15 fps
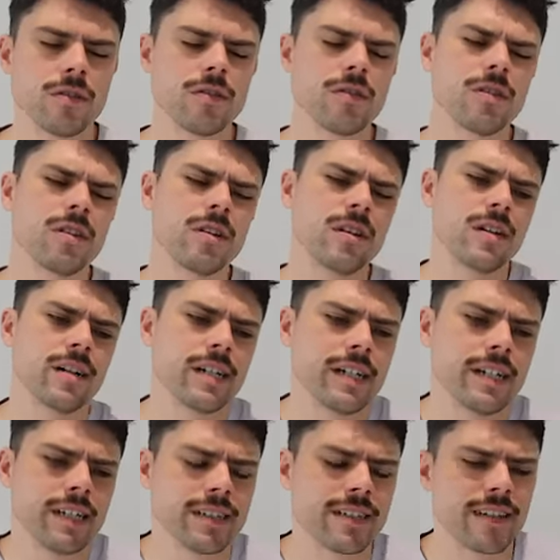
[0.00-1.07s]
Oh,
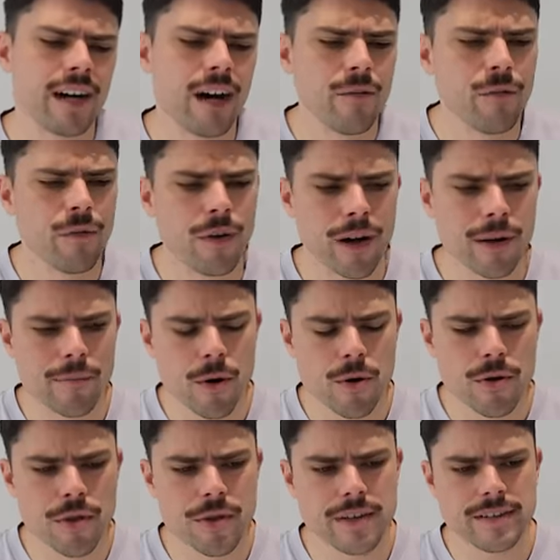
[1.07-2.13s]
tough one.
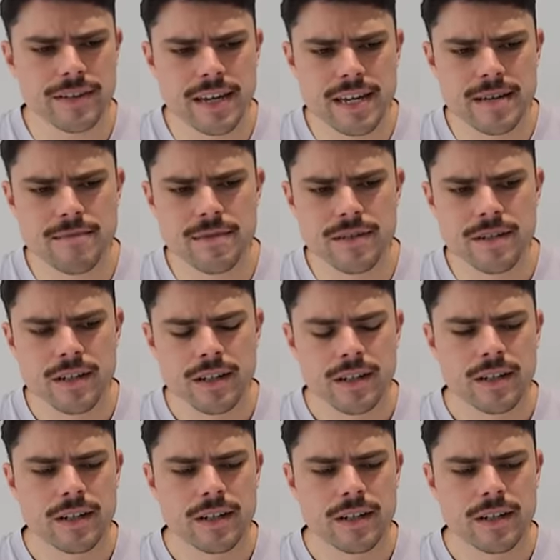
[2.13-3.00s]
Both of these teams